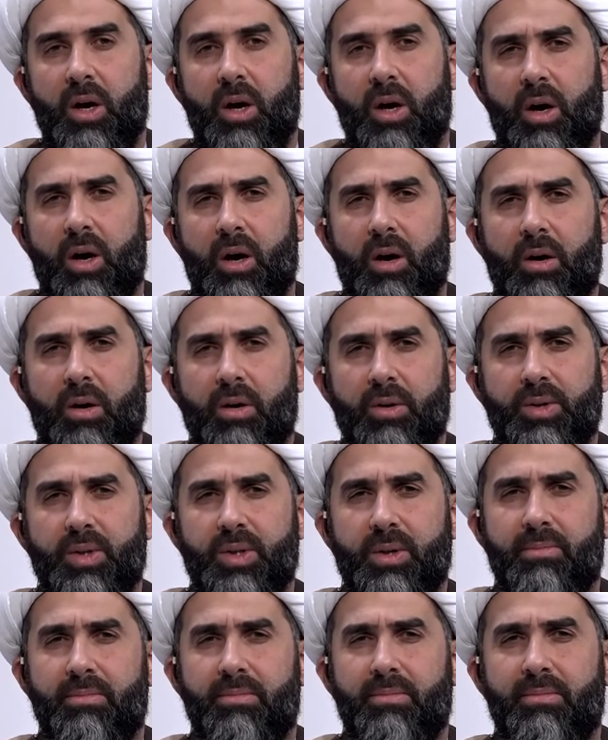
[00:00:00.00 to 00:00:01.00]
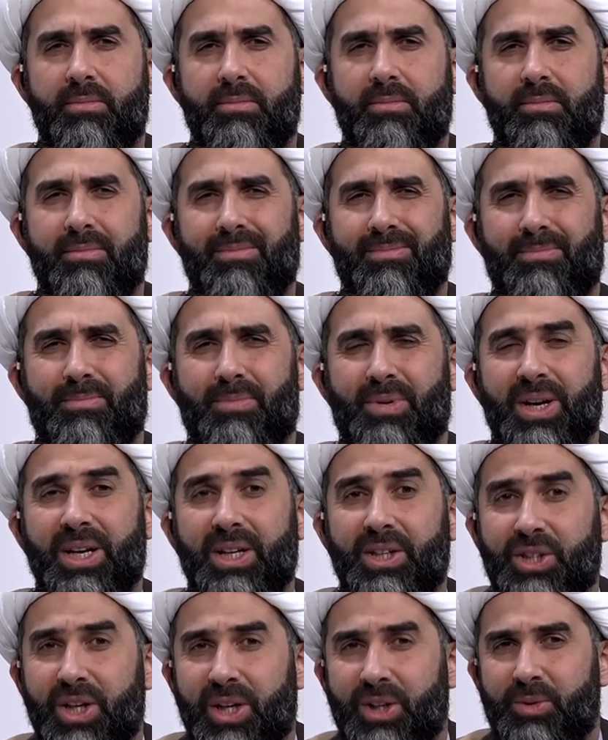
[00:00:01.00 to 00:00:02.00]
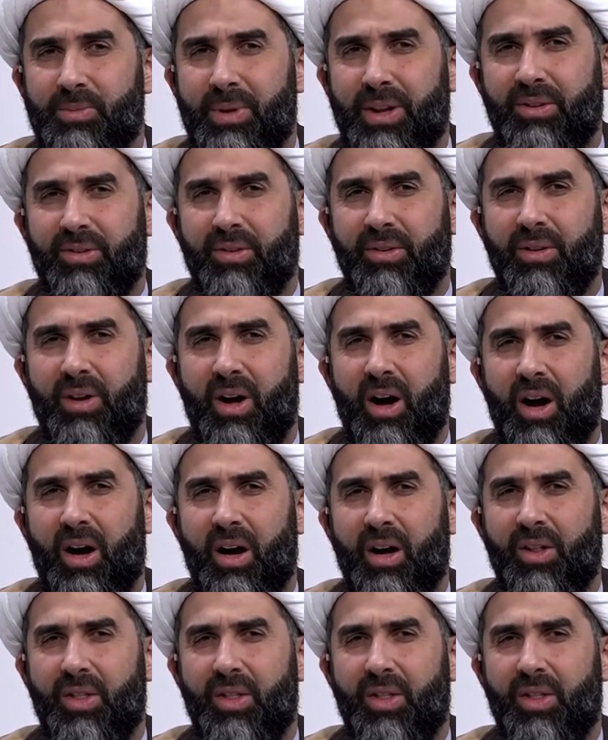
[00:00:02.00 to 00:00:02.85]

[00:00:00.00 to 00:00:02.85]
uh, some prejudgmental uh,